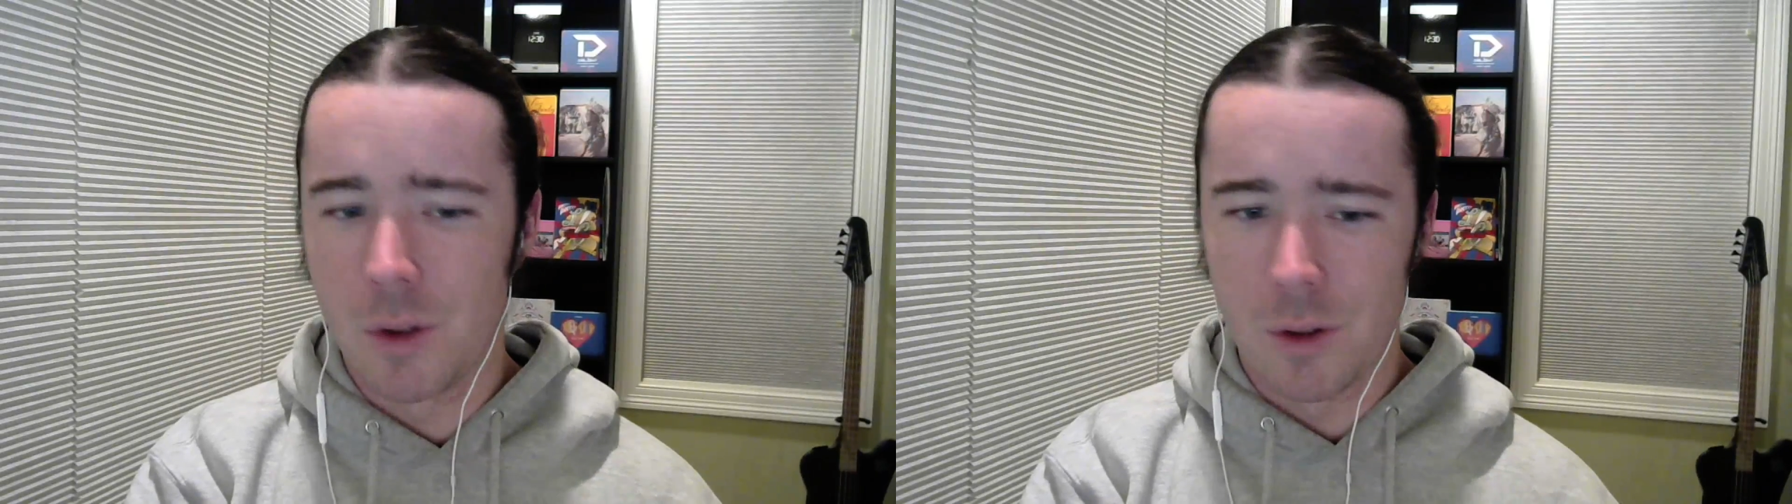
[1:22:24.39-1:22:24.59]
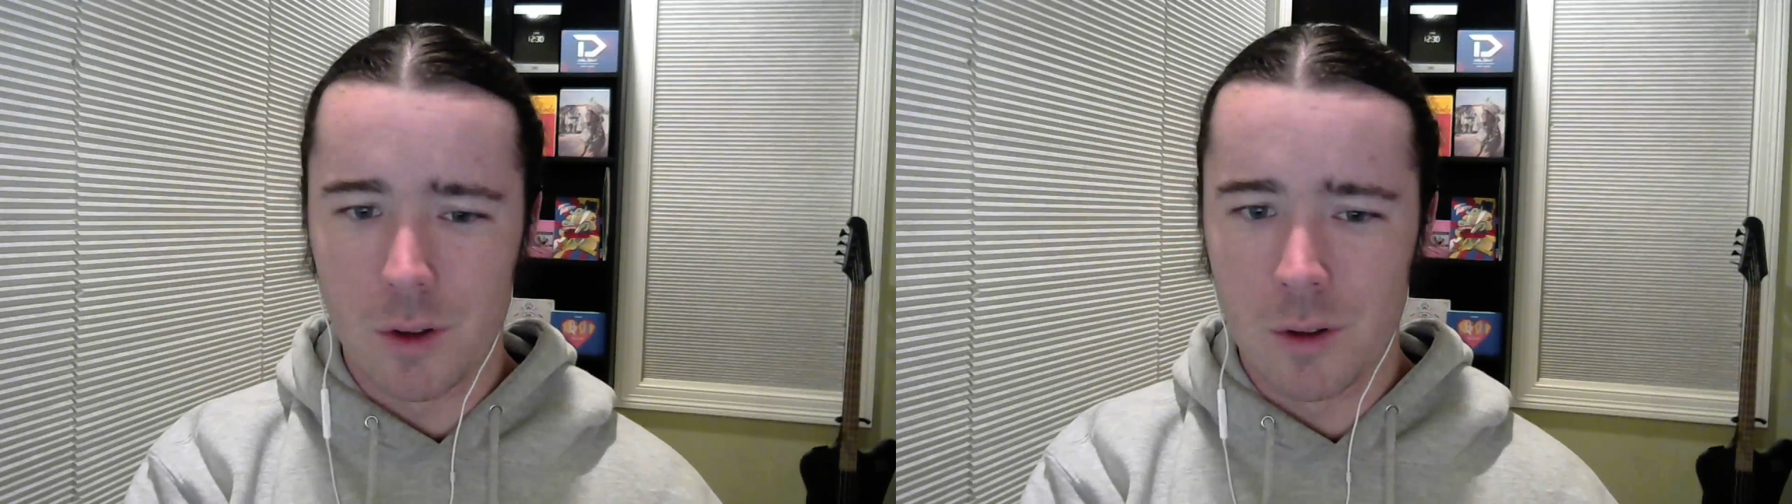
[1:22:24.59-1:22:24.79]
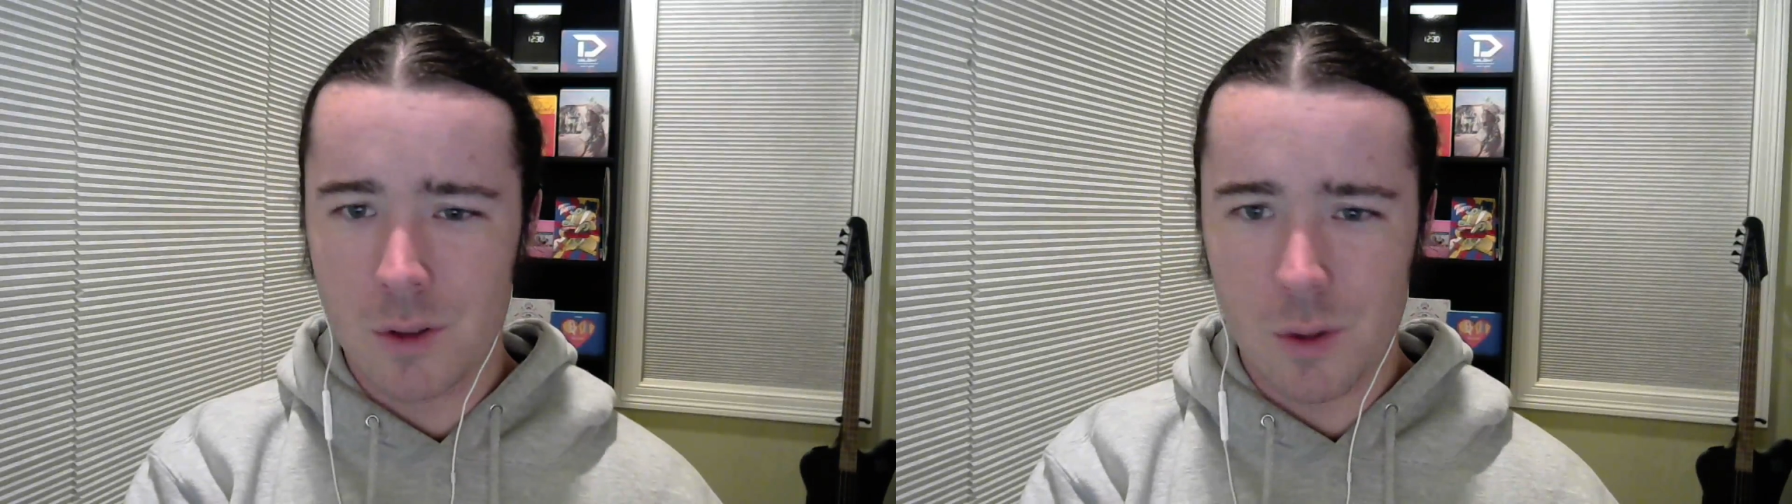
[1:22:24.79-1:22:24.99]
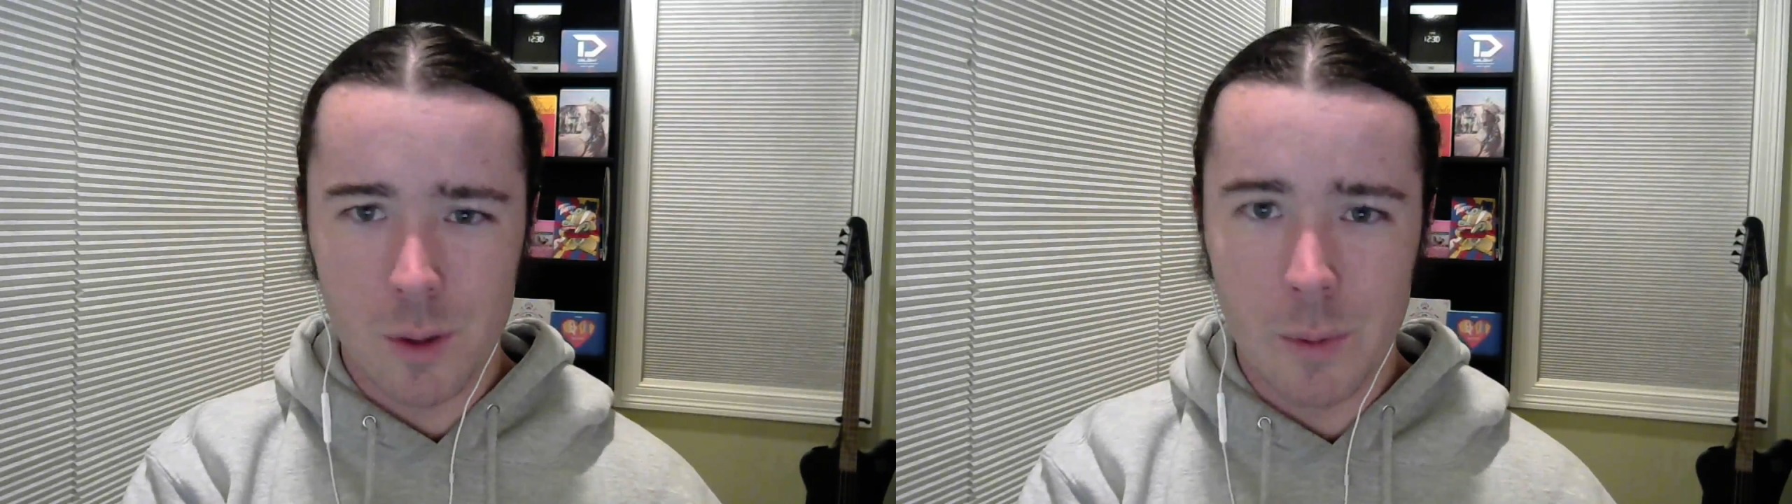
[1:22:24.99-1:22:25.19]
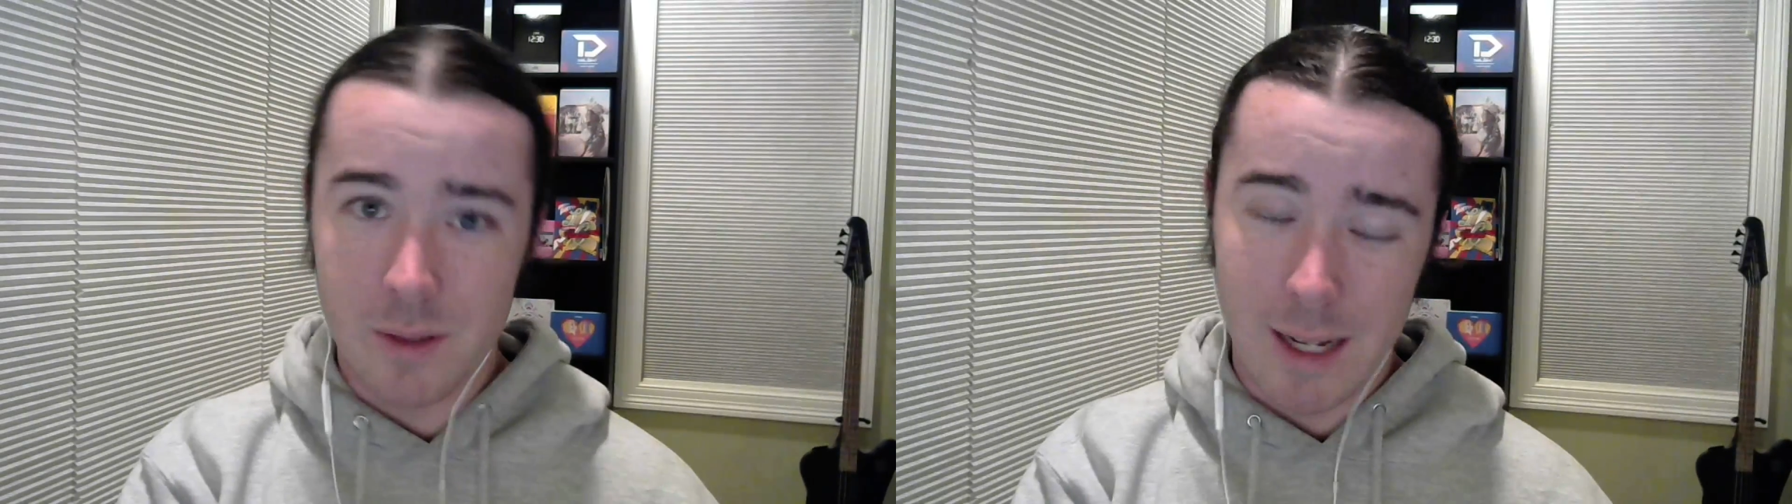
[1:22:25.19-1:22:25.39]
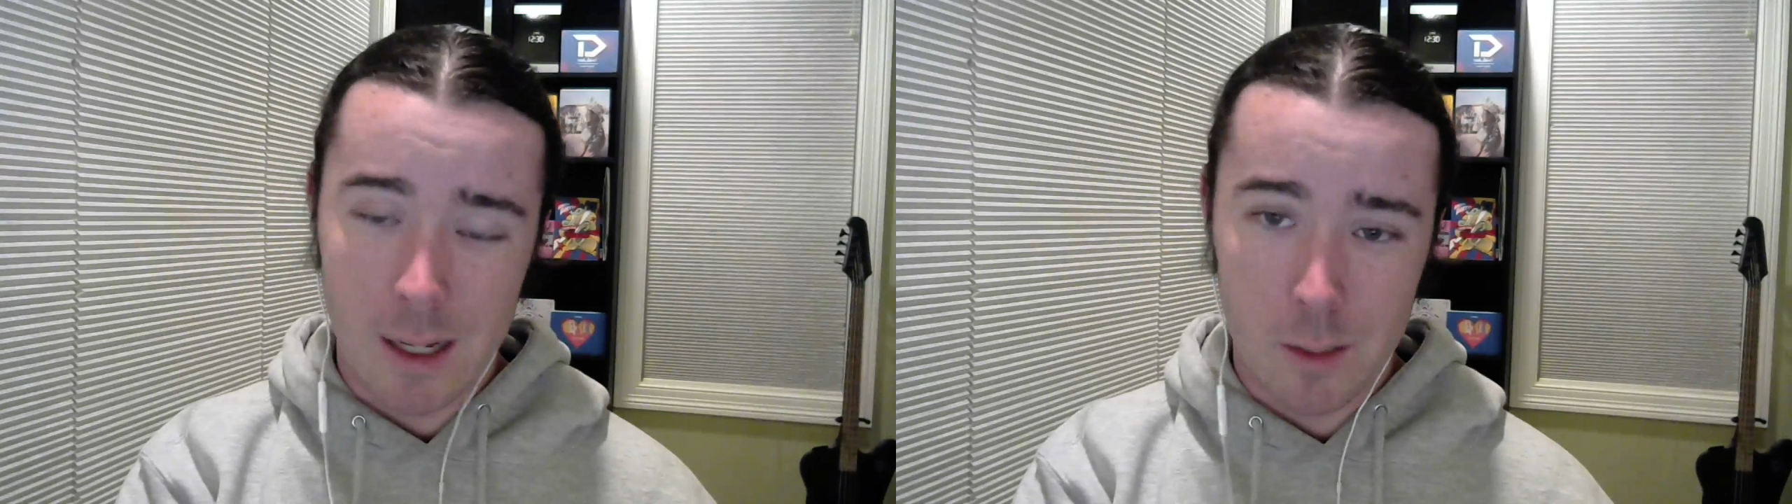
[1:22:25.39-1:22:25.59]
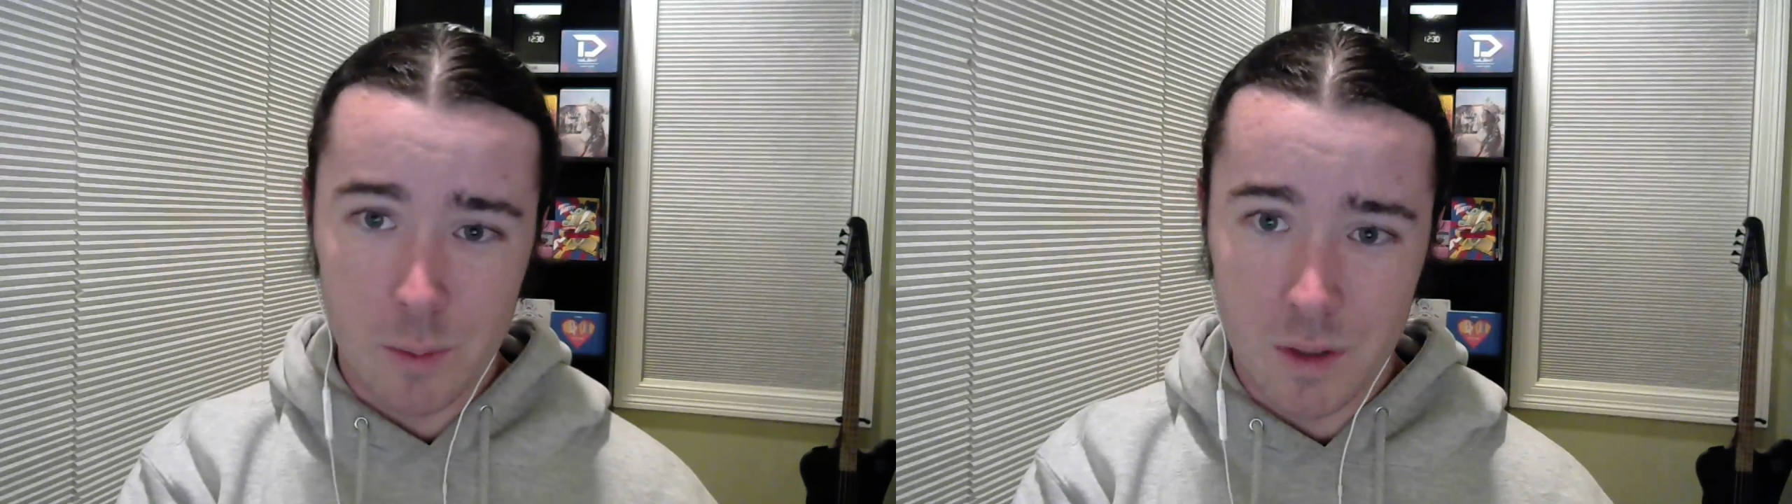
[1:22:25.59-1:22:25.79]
who's sold the most albums,